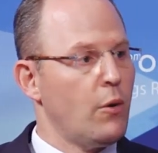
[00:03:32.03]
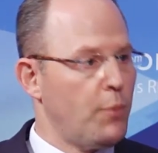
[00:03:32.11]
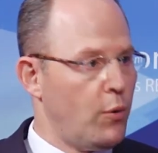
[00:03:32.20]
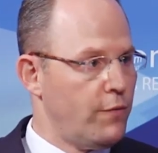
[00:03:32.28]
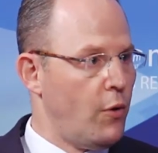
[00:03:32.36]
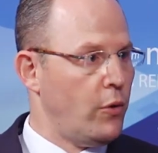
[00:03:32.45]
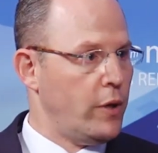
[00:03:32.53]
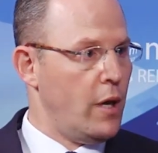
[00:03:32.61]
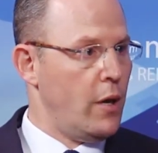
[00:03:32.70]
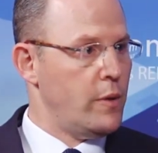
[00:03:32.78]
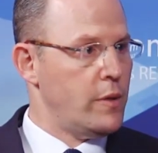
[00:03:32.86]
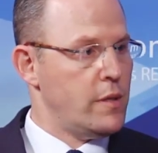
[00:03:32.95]

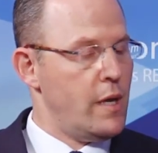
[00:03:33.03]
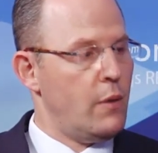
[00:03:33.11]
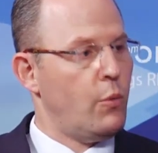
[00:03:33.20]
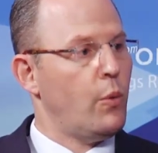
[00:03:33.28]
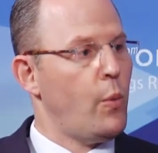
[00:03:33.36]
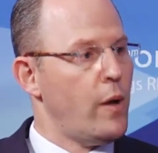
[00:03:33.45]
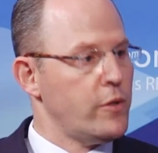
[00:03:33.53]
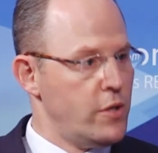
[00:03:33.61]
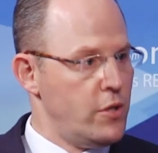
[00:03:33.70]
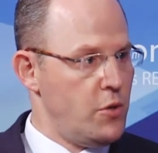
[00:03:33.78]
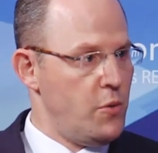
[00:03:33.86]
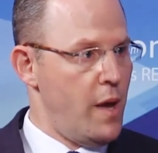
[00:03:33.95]
portfolio is that we're well
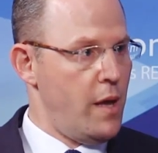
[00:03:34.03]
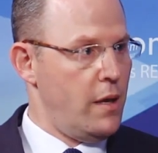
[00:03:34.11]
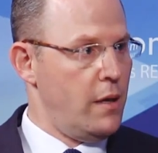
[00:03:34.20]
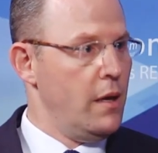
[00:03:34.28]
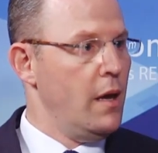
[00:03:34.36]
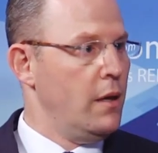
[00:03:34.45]
situated